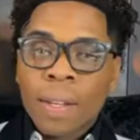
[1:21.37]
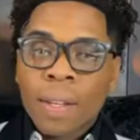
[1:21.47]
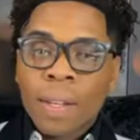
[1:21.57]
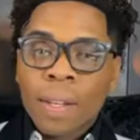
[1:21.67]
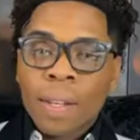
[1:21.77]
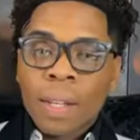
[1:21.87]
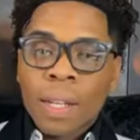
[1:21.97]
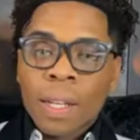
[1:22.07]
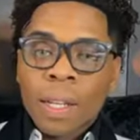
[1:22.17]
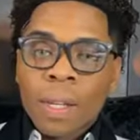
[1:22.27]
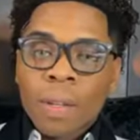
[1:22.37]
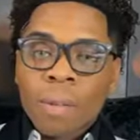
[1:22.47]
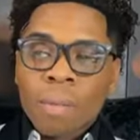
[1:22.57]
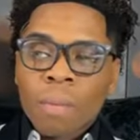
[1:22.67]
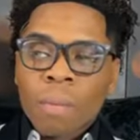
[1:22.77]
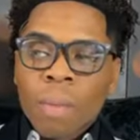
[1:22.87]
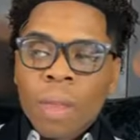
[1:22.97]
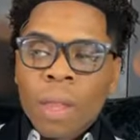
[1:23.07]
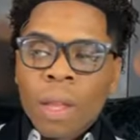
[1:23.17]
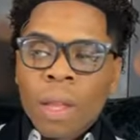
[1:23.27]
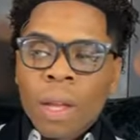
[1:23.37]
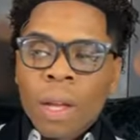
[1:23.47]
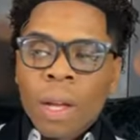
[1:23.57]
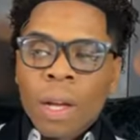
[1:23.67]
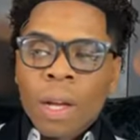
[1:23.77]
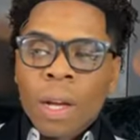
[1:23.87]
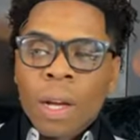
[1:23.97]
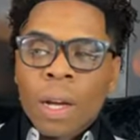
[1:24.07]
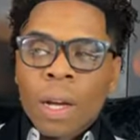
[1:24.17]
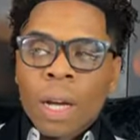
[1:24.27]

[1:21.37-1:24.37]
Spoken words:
(silence)